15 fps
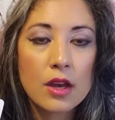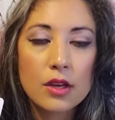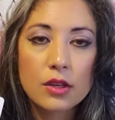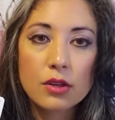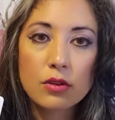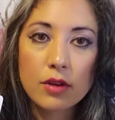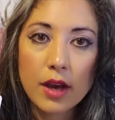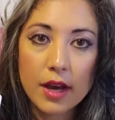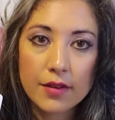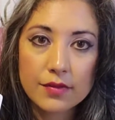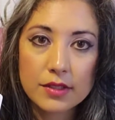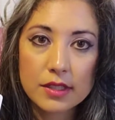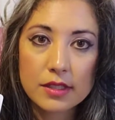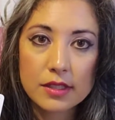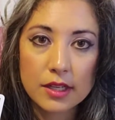You have
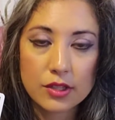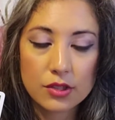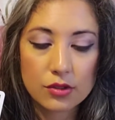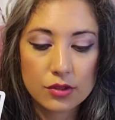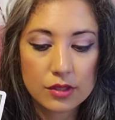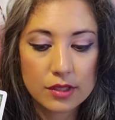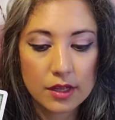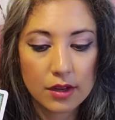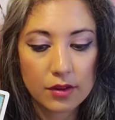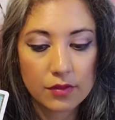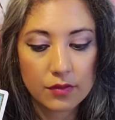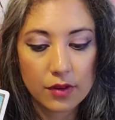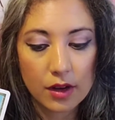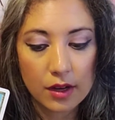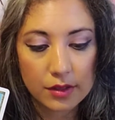to set
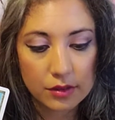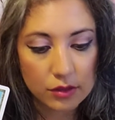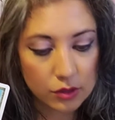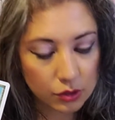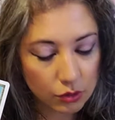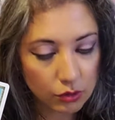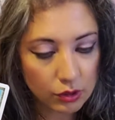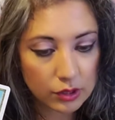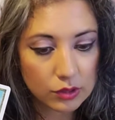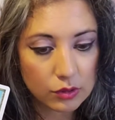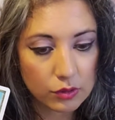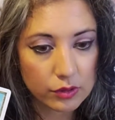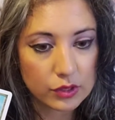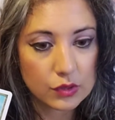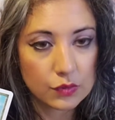yourself on your
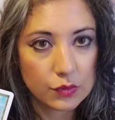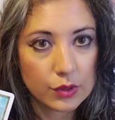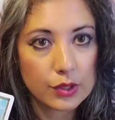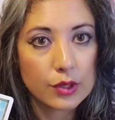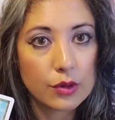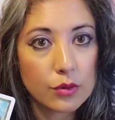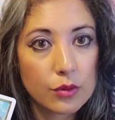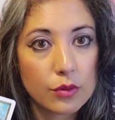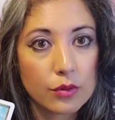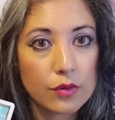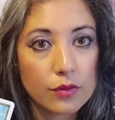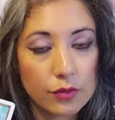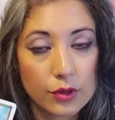course for you.